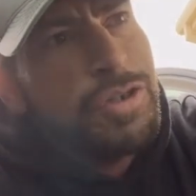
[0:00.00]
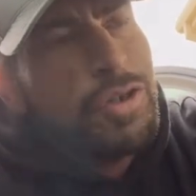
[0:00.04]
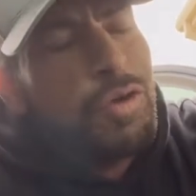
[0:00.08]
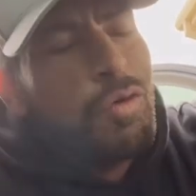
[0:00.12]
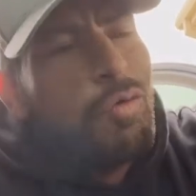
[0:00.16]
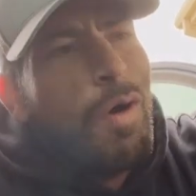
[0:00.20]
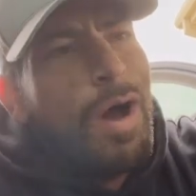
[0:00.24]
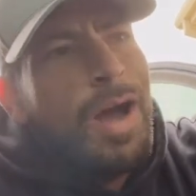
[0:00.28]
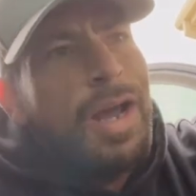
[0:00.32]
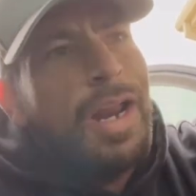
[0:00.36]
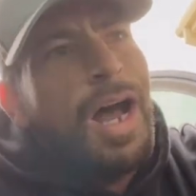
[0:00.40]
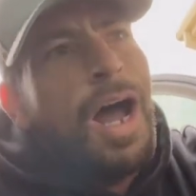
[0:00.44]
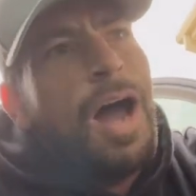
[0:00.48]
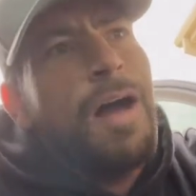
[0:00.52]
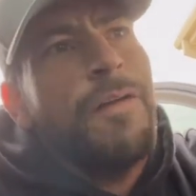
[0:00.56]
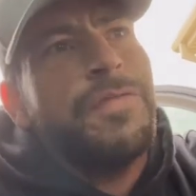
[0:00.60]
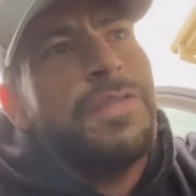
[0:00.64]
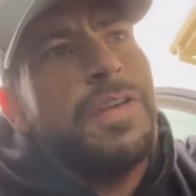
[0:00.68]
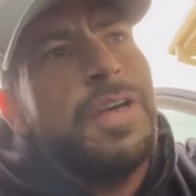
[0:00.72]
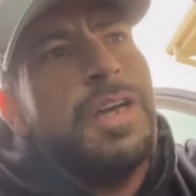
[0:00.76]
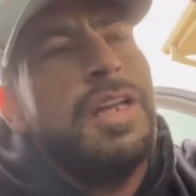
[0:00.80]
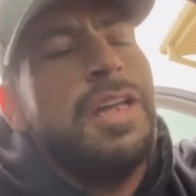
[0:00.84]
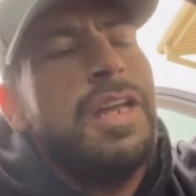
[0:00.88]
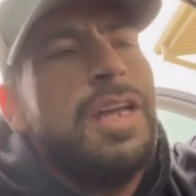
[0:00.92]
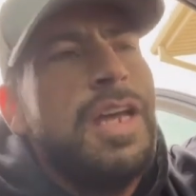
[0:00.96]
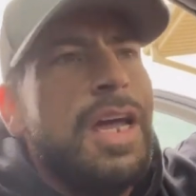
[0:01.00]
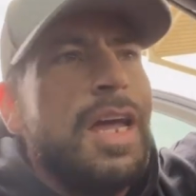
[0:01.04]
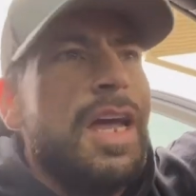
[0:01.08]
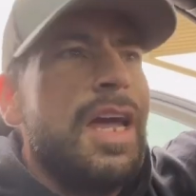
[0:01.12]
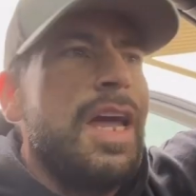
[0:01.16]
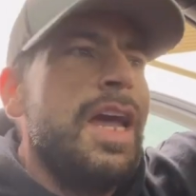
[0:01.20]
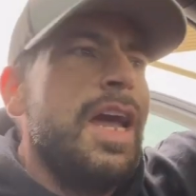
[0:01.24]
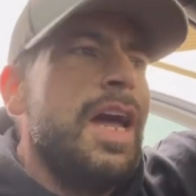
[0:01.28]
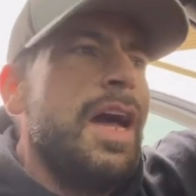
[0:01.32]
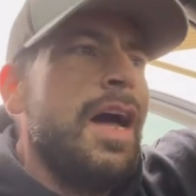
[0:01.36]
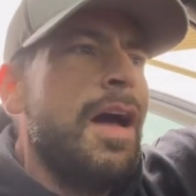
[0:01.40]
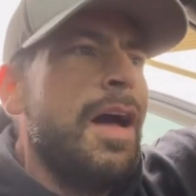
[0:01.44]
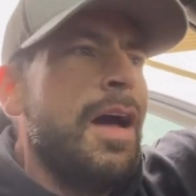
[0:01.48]
quite often,
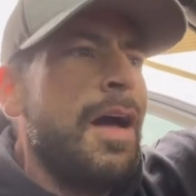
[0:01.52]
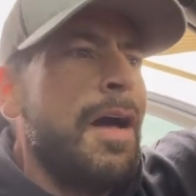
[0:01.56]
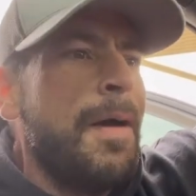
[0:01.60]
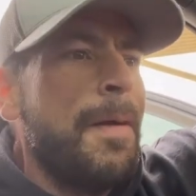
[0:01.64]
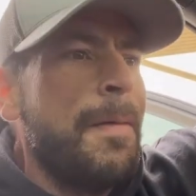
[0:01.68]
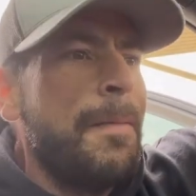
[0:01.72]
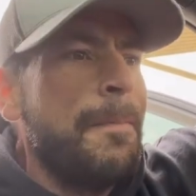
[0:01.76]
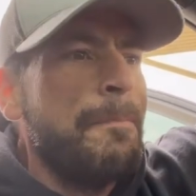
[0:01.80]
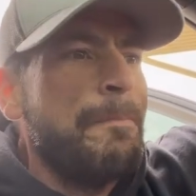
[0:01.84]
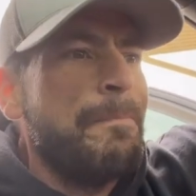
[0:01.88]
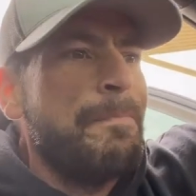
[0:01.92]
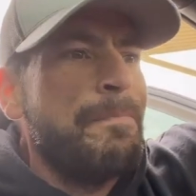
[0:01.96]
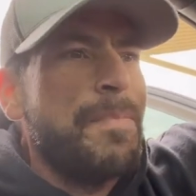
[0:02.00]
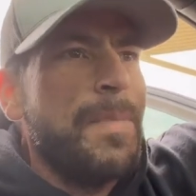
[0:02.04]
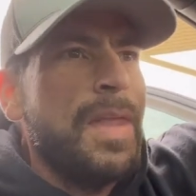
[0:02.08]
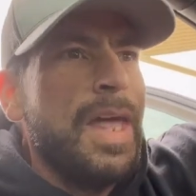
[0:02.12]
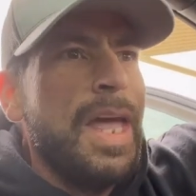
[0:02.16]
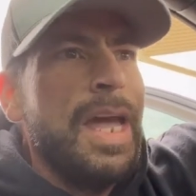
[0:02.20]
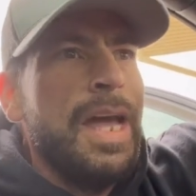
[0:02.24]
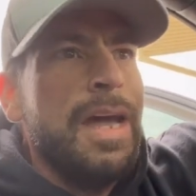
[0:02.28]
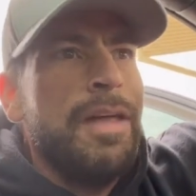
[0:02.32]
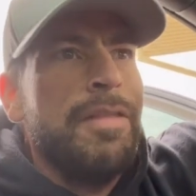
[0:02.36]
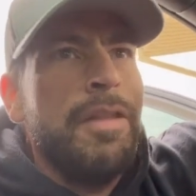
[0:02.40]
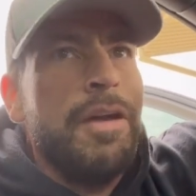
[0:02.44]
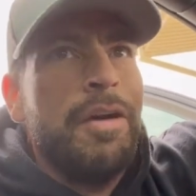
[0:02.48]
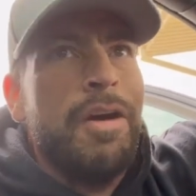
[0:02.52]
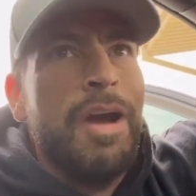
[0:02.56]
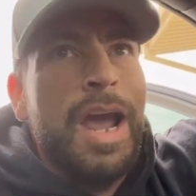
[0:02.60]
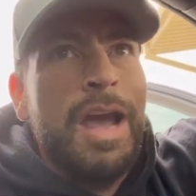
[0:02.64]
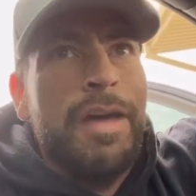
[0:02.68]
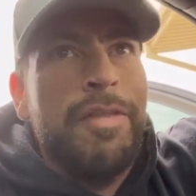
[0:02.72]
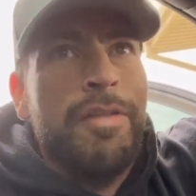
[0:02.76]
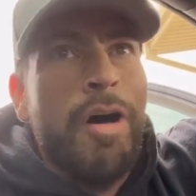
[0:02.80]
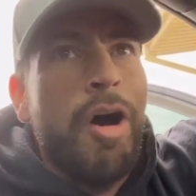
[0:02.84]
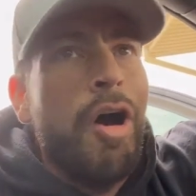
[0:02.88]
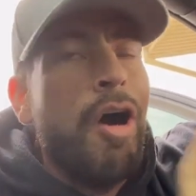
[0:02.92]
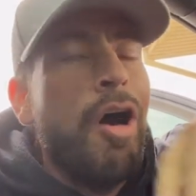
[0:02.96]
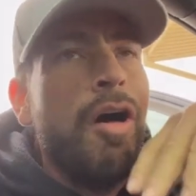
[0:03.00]

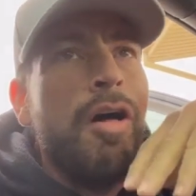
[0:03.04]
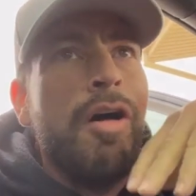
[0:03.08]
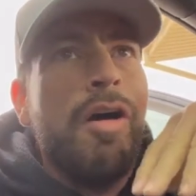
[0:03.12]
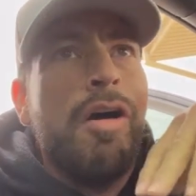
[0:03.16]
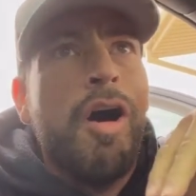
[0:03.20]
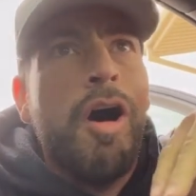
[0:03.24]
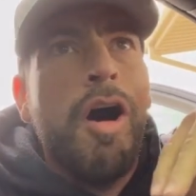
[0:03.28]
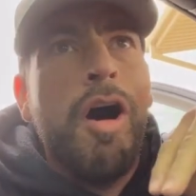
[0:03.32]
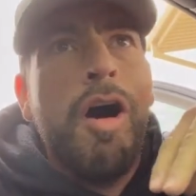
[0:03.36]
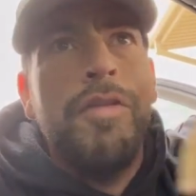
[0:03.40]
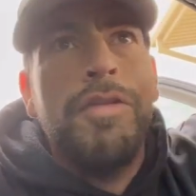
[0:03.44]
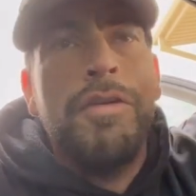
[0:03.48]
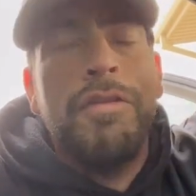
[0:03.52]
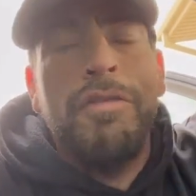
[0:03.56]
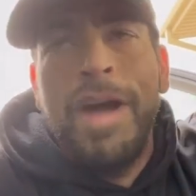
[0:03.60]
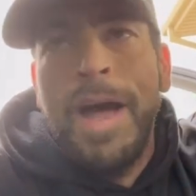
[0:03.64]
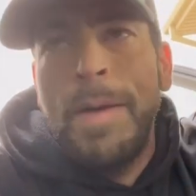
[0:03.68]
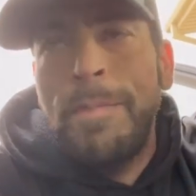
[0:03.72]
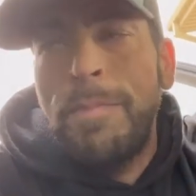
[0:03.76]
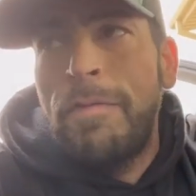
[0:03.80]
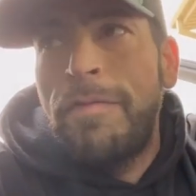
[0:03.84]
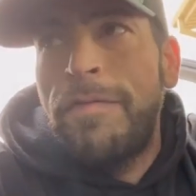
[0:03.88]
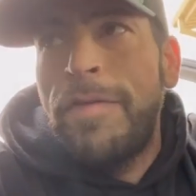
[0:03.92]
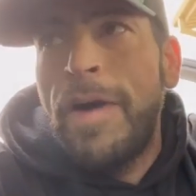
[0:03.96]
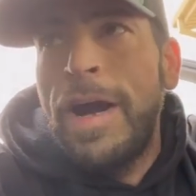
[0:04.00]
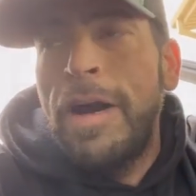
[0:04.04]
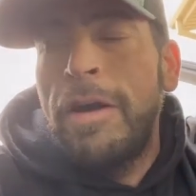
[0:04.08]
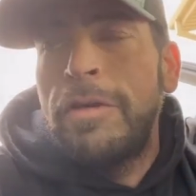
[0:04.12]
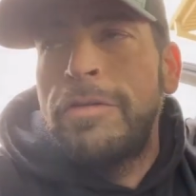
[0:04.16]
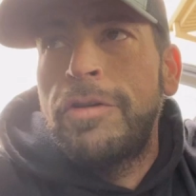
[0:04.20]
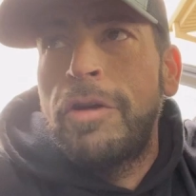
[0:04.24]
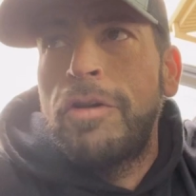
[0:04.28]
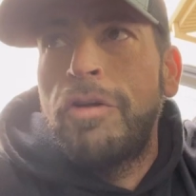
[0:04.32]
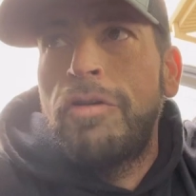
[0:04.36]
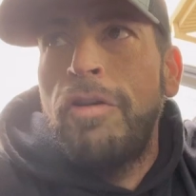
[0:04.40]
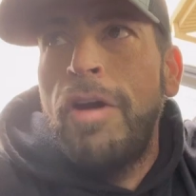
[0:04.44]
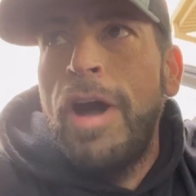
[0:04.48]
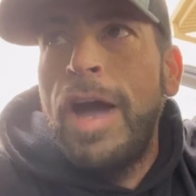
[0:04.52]
and all their amplifiers
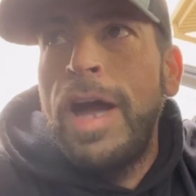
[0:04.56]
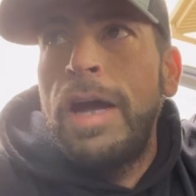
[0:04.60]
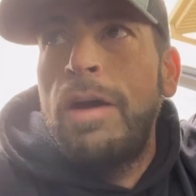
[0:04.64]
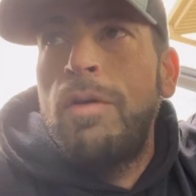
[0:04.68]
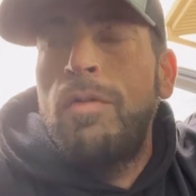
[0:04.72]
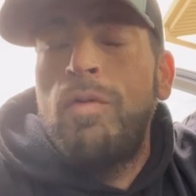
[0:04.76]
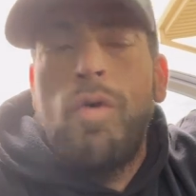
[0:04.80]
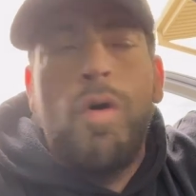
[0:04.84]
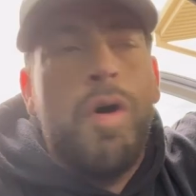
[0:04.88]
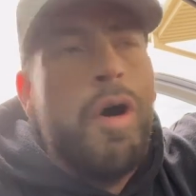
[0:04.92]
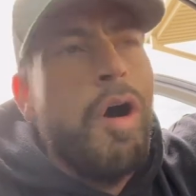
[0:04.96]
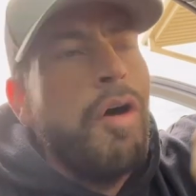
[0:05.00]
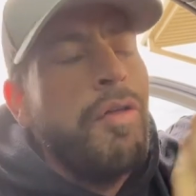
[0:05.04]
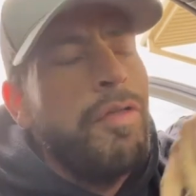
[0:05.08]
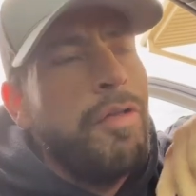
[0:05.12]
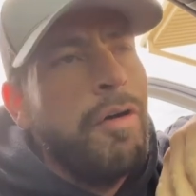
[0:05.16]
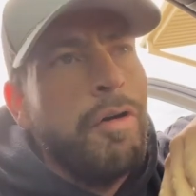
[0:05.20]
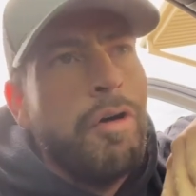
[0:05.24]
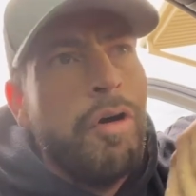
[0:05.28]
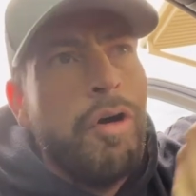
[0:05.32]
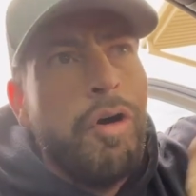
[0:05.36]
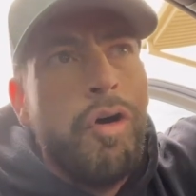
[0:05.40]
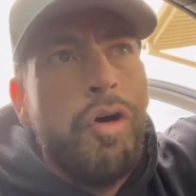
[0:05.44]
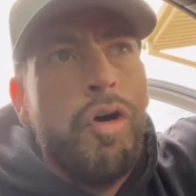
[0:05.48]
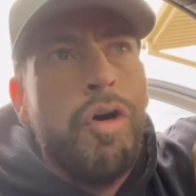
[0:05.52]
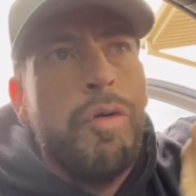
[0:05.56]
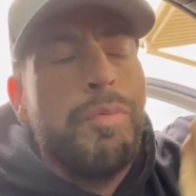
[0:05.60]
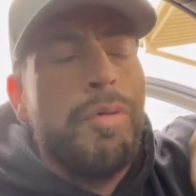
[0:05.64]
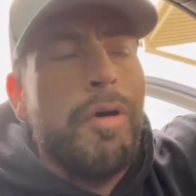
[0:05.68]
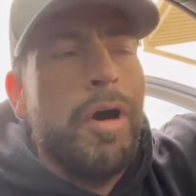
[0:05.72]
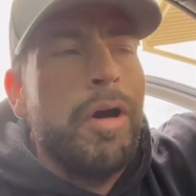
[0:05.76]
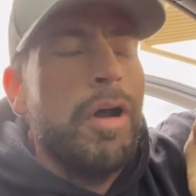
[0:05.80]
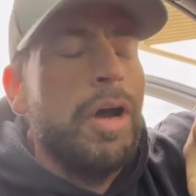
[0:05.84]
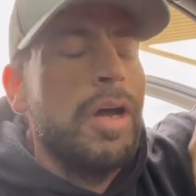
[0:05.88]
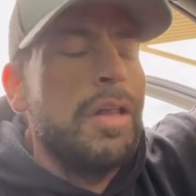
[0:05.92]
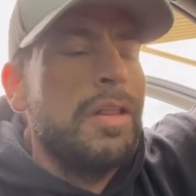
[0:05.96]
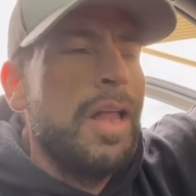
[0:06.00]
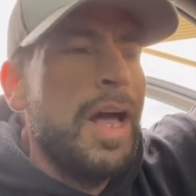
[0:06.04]
are great. Their whole
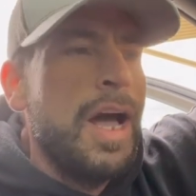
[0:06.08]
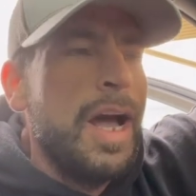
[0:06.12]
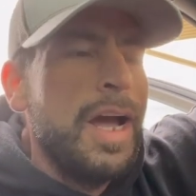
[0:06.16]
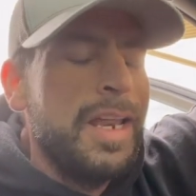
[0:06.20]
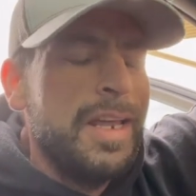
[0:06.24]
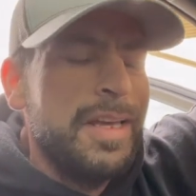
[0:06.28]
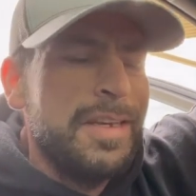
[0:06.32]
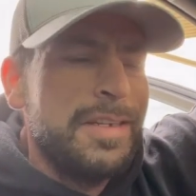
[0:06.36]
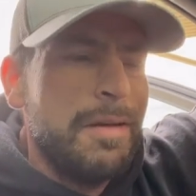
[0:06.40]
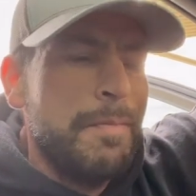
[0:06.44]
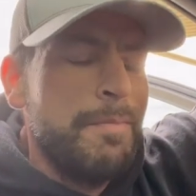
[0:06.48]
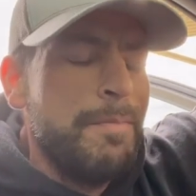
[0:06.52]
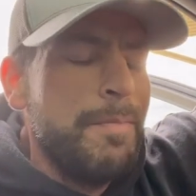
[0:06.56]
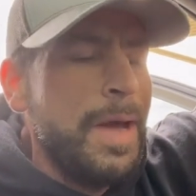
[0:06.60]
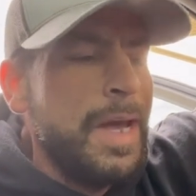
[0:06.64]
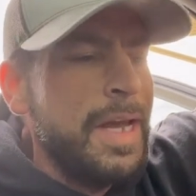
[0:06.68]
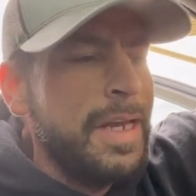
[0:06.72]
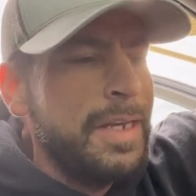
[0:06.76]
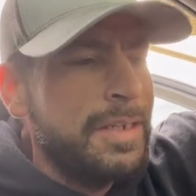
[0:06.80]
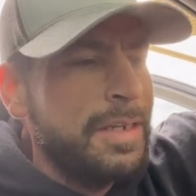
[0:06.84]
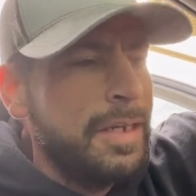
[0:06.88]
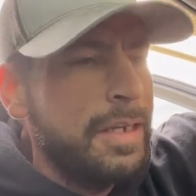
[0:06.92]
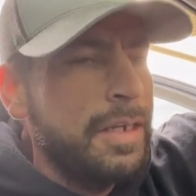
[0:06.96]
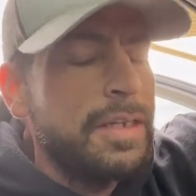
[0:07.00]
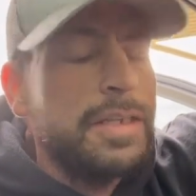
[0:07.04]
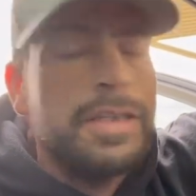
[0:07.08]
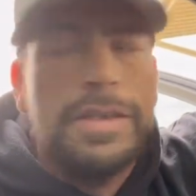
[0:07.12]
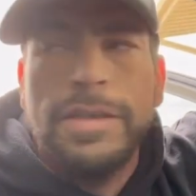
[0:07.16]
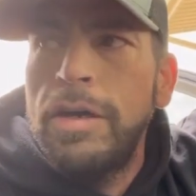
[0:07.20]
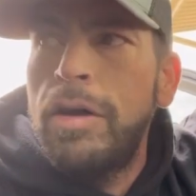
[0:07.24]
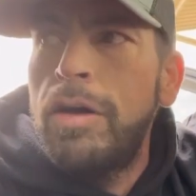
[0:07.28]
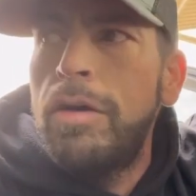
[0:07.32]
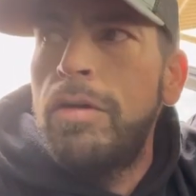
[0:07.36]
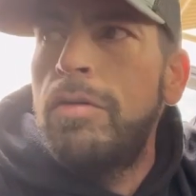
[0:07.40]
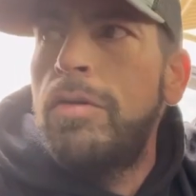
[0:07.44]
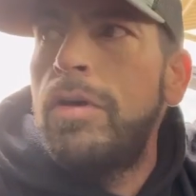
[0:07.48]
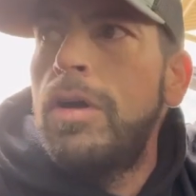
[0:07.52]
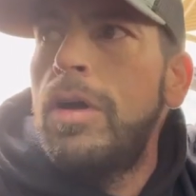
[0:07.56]
product line is amazing.
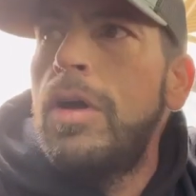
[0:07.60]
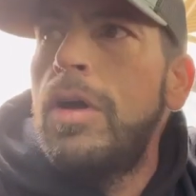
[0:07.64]
So